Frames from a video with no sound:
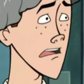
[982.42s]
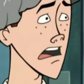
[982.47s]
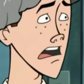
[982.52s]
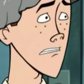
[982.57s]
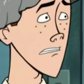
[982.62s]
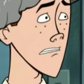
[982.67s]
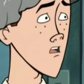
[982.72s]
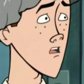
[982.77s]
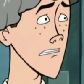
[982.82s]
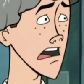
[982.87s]
and I
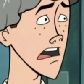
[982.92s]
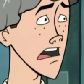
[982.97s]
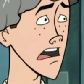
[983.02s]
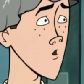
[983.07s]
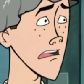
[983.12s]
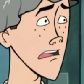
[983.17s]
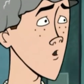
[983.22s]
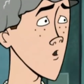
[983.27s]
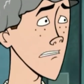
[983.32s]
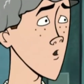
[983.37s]
don't think
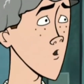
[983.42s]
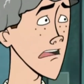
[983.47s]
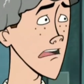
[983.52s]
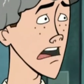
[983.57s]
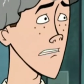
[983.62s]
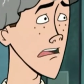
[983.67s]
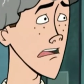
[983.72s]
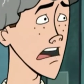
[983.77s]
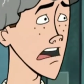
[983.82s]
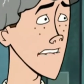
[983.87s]
we should be doing
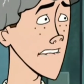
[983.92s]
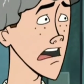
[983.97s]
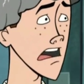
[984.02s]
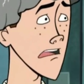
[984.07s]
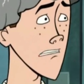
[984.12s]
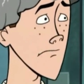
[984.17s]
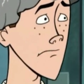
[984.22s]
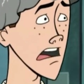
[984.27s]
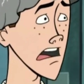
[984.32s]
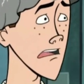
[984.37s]
this in the
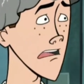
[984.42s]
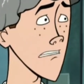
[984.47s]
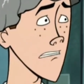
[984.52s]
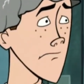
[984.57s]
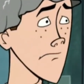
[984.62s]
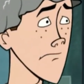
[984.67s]
first place.